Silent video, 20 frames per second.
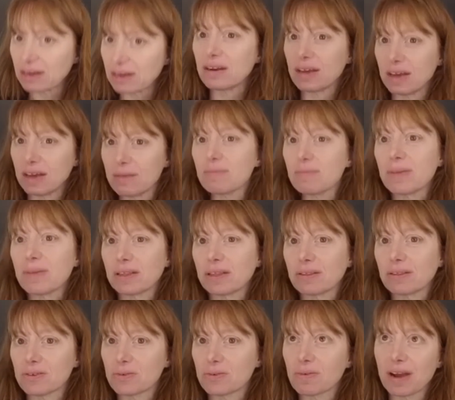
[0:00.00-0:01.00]
and implement
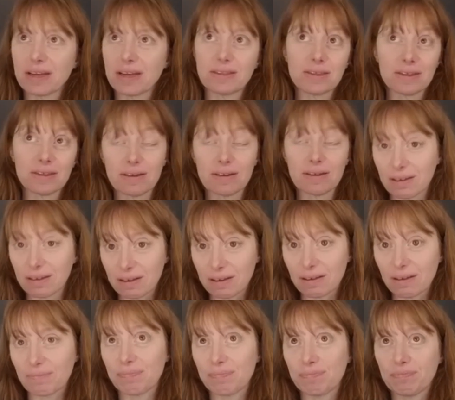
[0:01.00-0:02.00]
those rights,
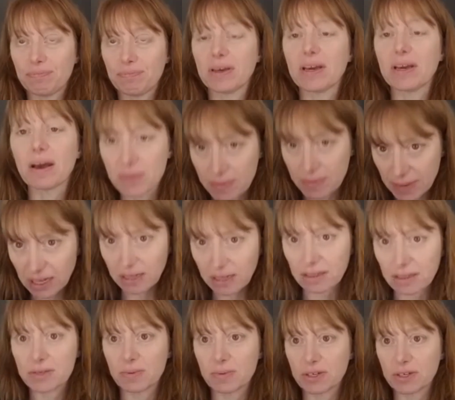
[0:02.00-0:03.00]
it becomes
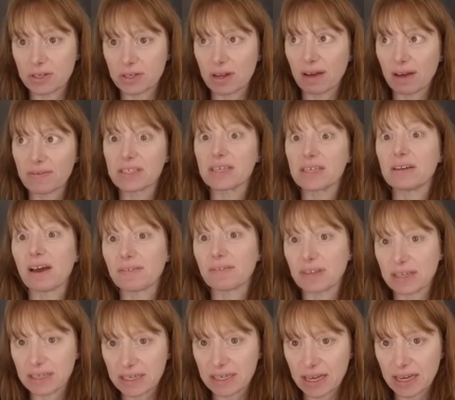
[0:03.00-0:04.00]
meaningless, which is obviously not the
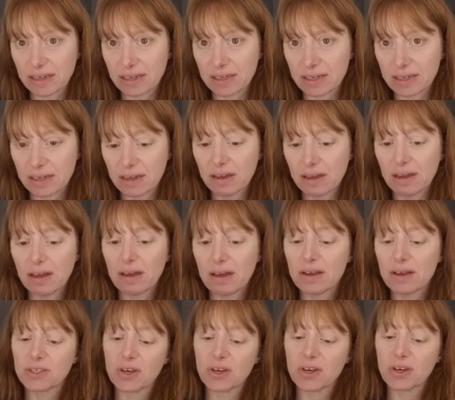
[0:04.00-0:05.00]
intent.
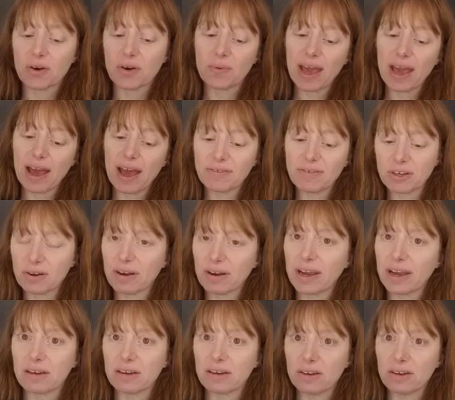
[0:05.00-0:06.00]
So we have to
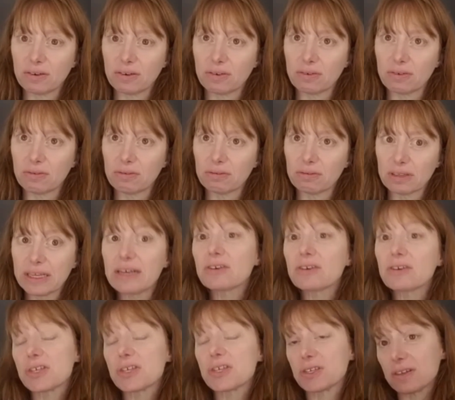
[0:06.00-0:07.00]
create a new legal
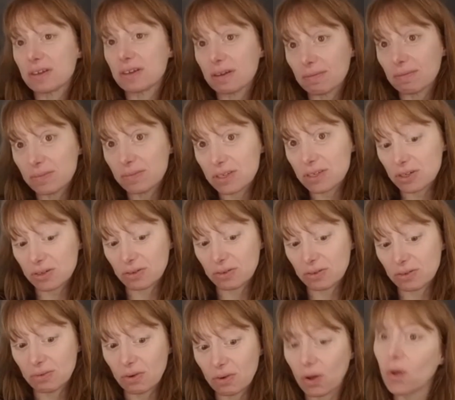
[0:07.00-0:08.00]
system
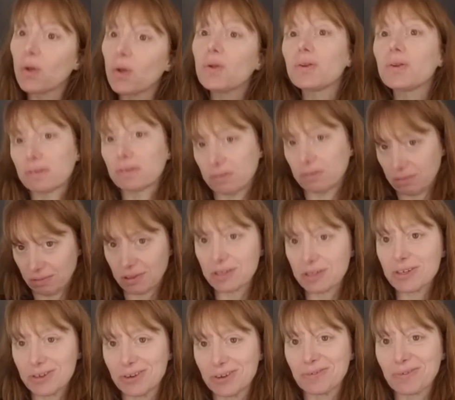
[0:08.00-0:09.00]
to hold
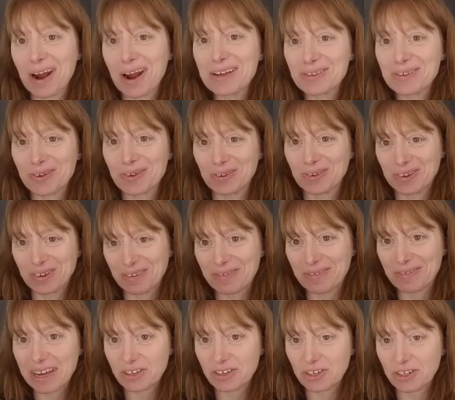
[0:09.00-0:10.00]
this new rights holder of
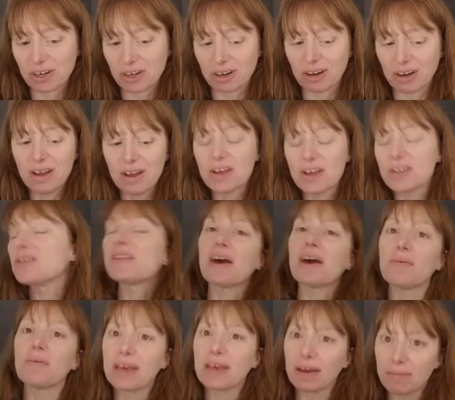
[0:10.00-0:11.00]
nature so
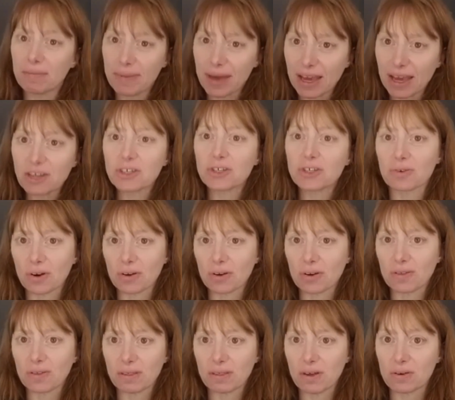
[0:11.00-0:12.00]
that we can make sure
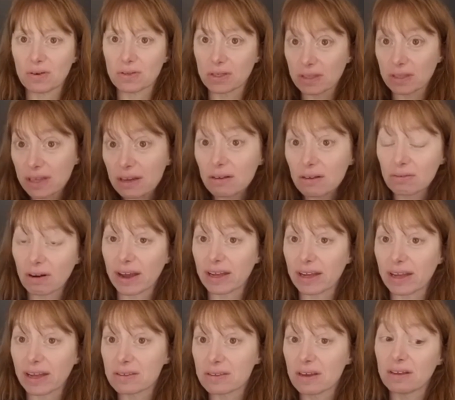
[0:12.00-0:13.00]
that those legal
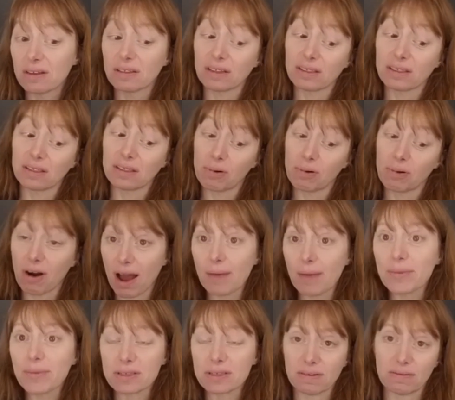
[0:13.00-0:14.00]
rights, that the
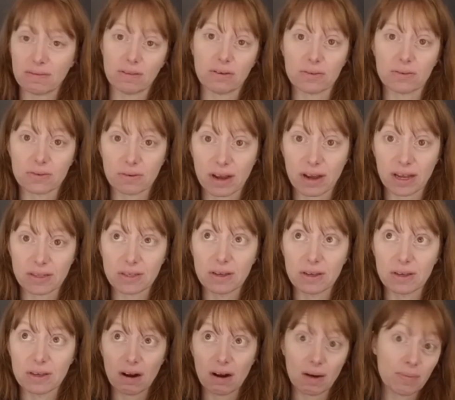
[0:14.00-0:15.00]
promise of those rights
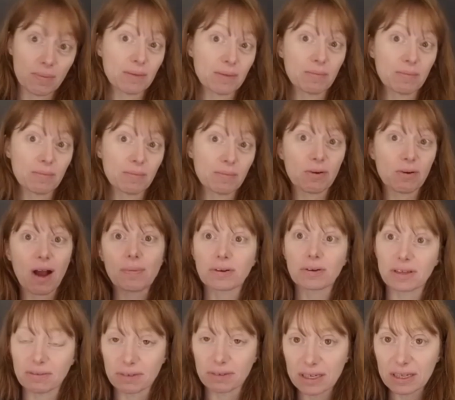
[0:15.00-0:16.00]
are being
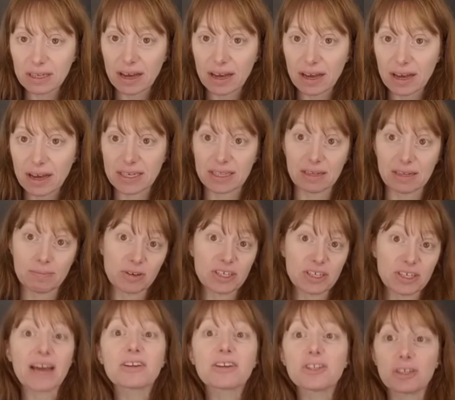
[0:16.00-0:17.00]
properly realized, and the
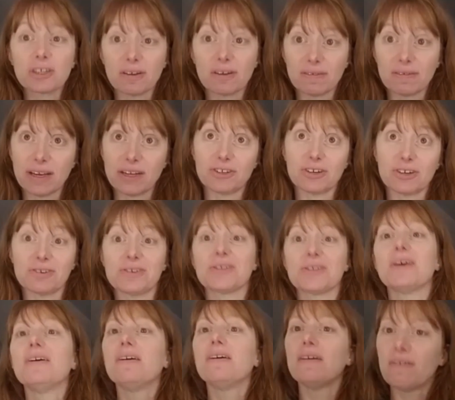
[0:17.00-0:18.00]
protection of nature is
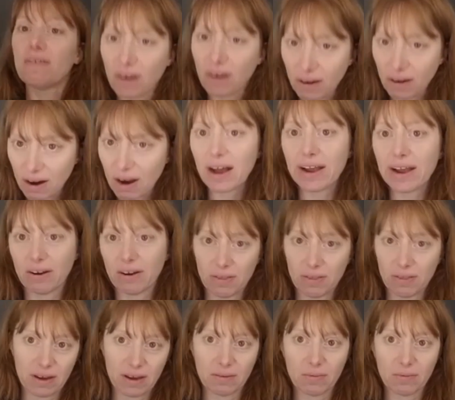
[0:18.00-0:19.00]
far higher
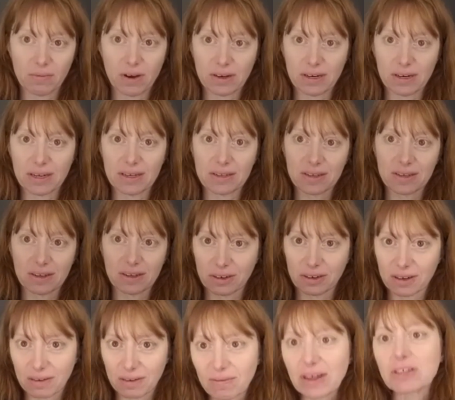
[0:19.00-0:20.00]
than what it is under
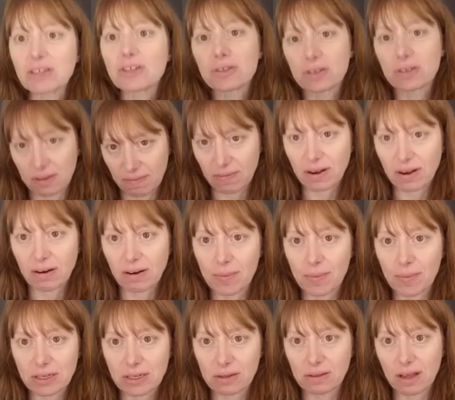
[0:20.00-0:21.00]
conventional
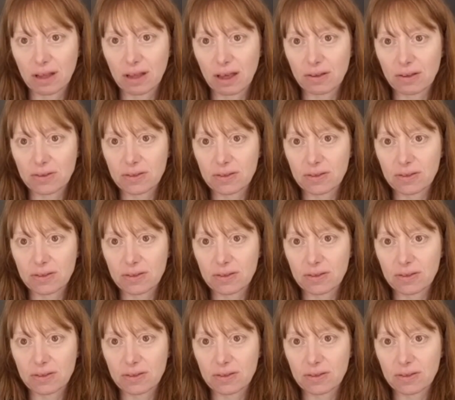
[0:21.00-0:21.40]
environmental laws.